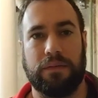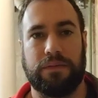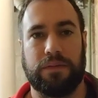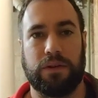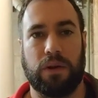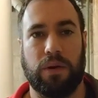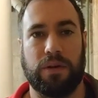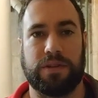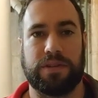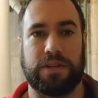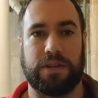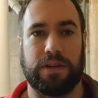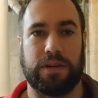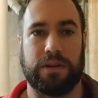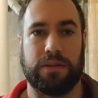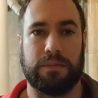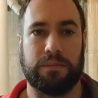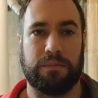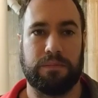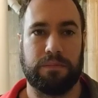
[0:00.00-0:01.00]
If you notice
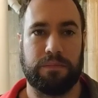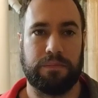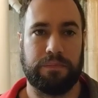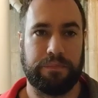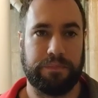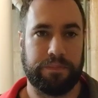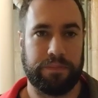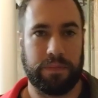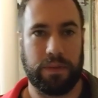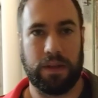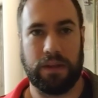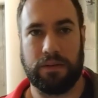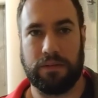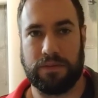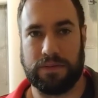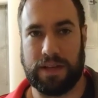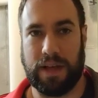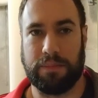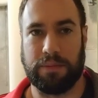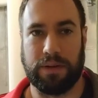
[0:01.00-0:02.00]
you're,
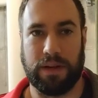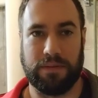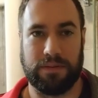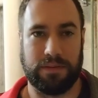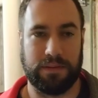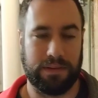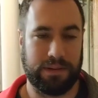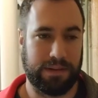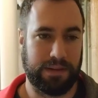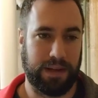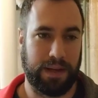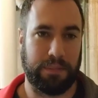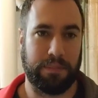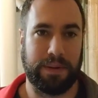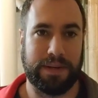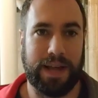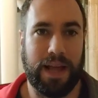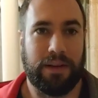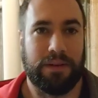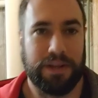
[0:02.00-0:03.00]
for example, you have like
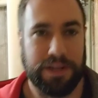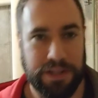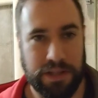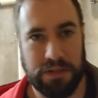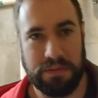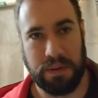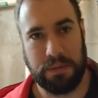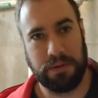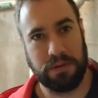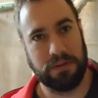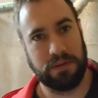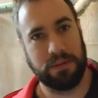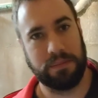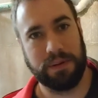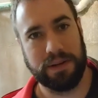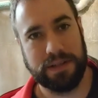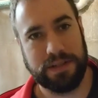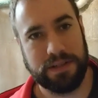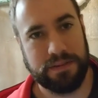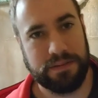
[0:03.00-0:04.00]
patellar issues, maybe do a
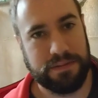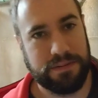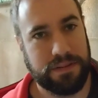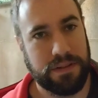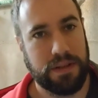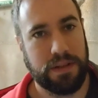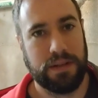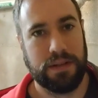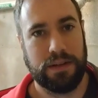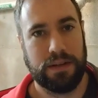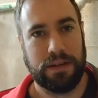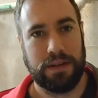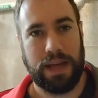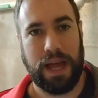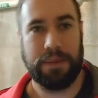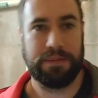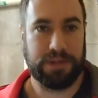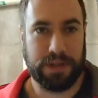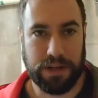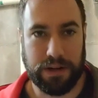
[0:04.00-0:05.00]
bunch of
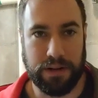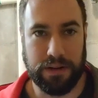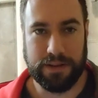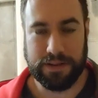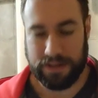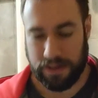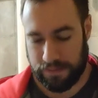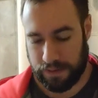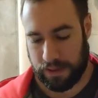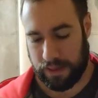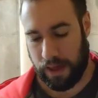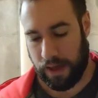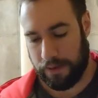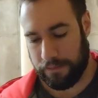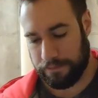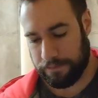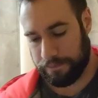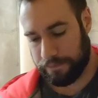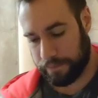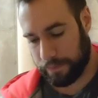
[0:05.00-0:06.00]
hamstring curls, stuff like
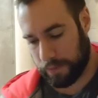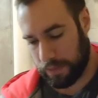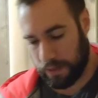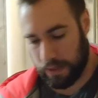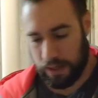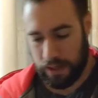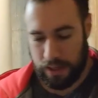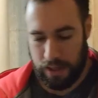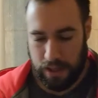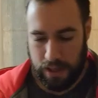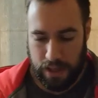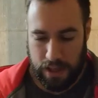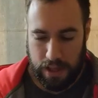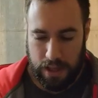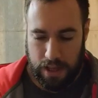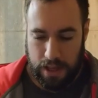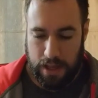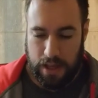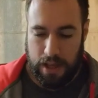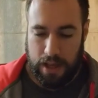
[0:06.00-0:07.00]
that.
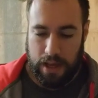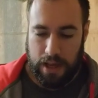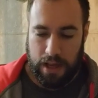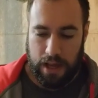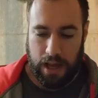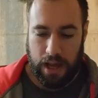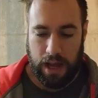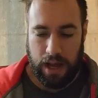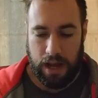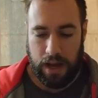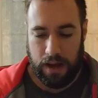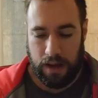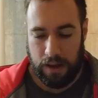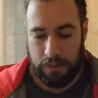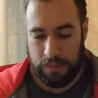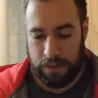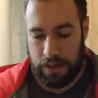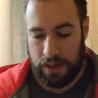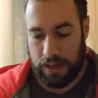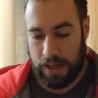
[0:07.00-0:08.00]

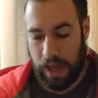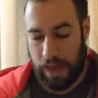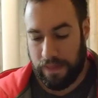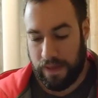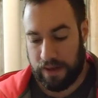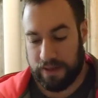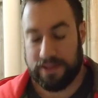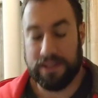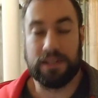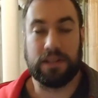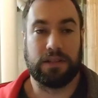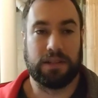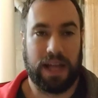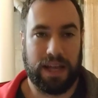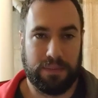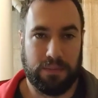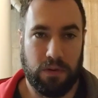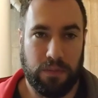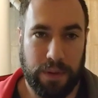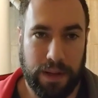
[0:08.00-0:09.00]
And then single
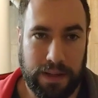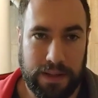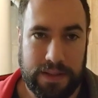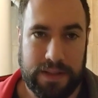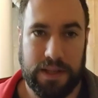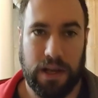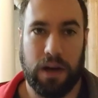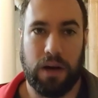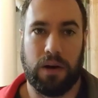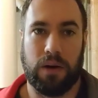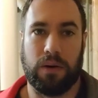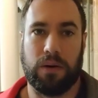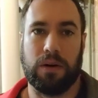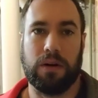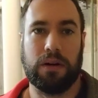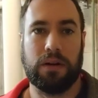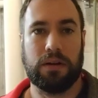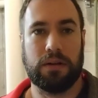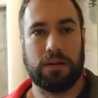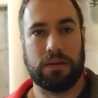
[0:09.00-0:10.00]
leg movement.
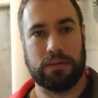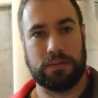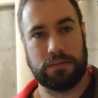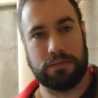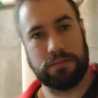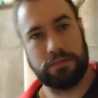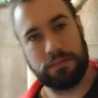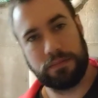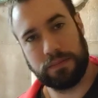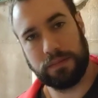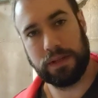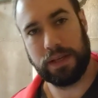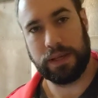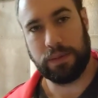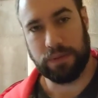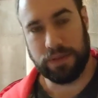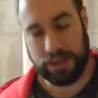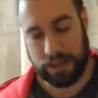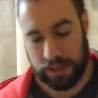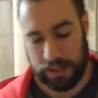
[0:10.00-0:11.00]
So
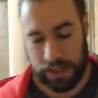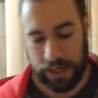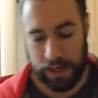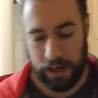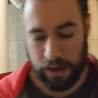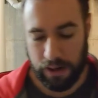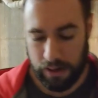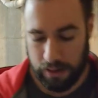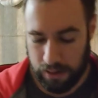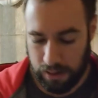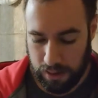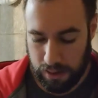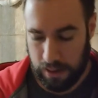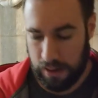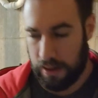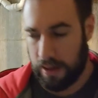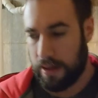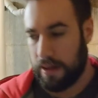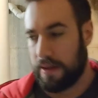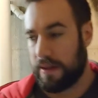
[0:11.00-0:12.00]
with here,
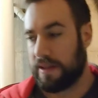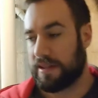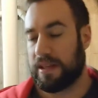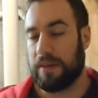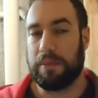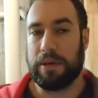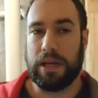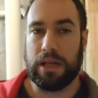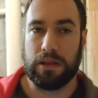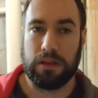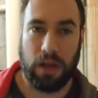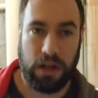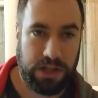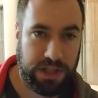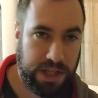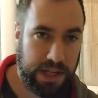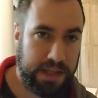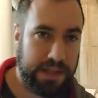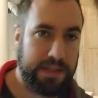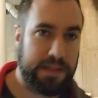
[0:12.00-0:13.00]
this could be
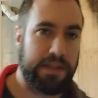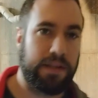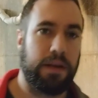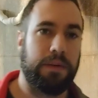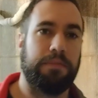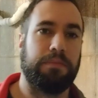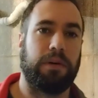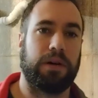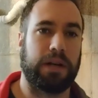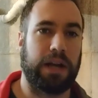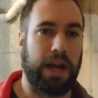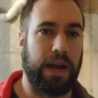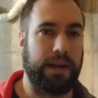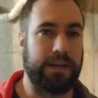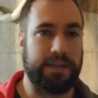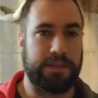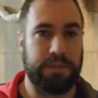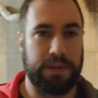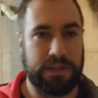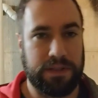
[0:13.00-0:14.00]
lunges,
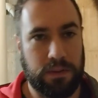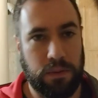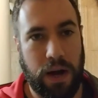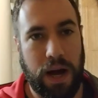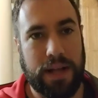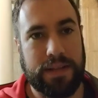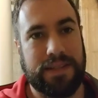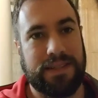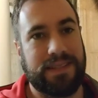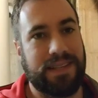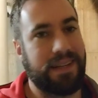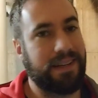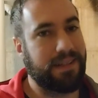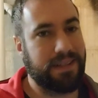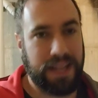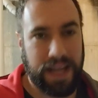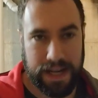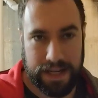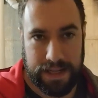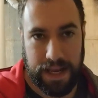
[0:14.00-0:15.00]
Bulgarian split squats,
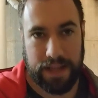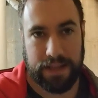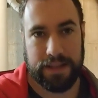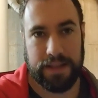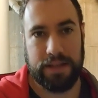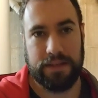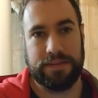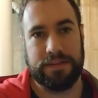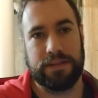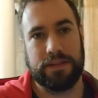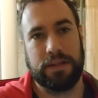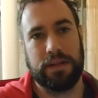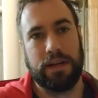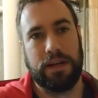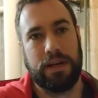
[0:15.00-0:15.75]
single leg deadlifts,